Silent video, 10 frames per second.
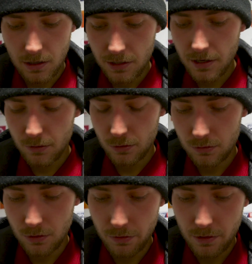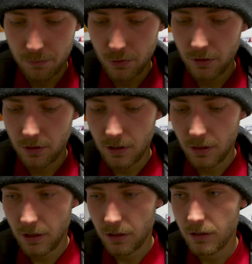Yeah, it was very important. I
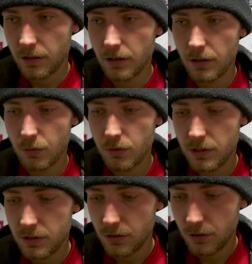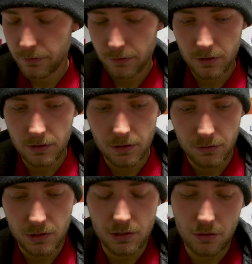think we deserve
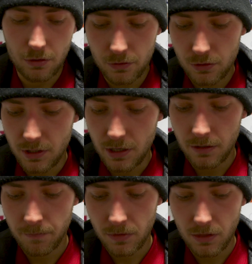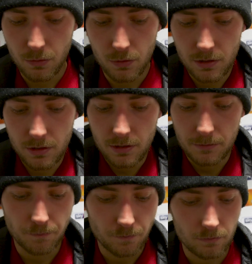today the
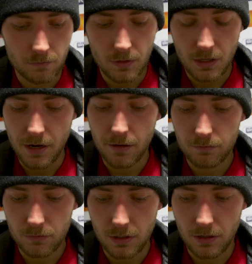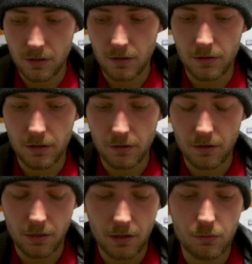win. I
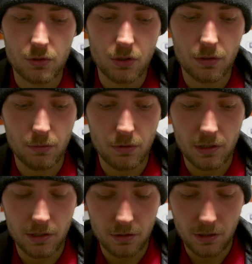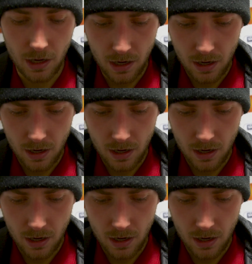think we showed a really good